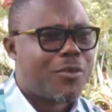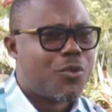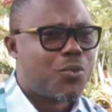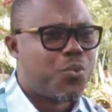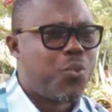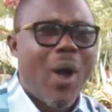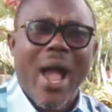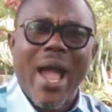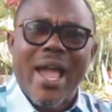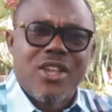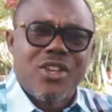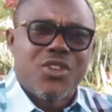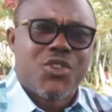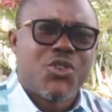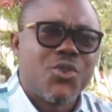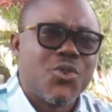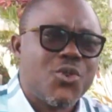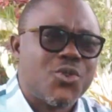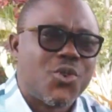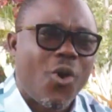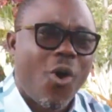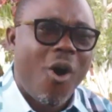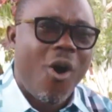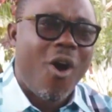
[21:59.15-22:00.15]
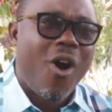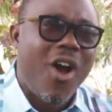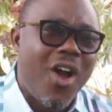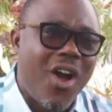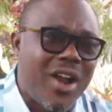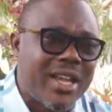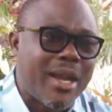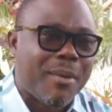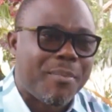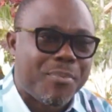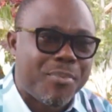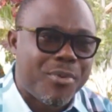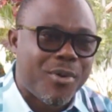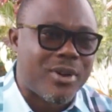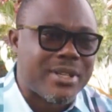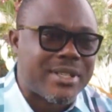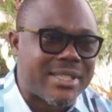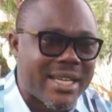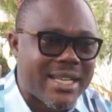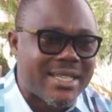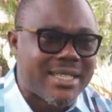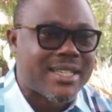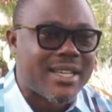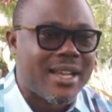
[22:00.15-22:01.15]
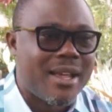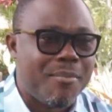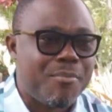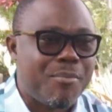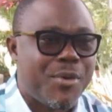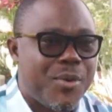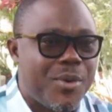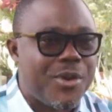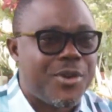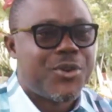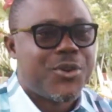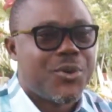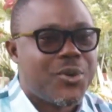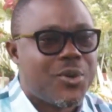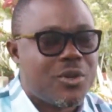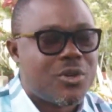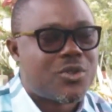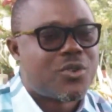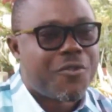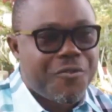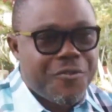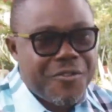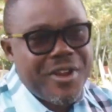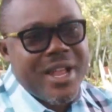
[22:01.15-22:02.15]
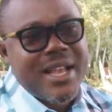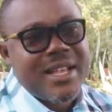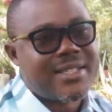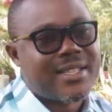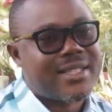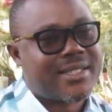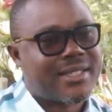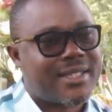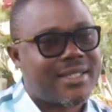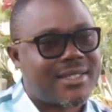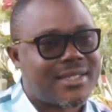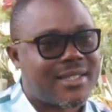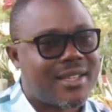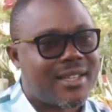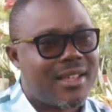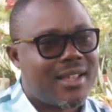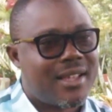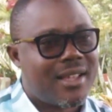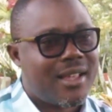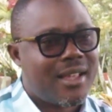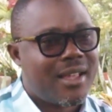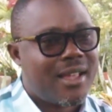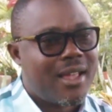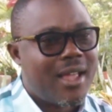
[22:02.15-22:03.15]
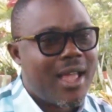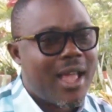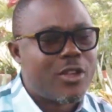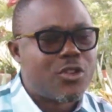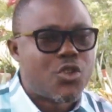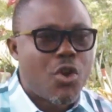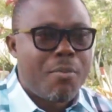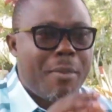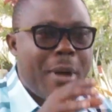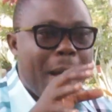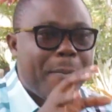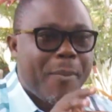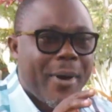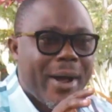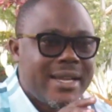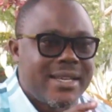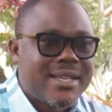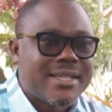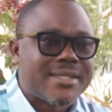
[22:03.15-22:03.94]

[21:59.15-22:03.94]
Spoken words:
Why should all the projects be reduced to FreeSHS? And so my point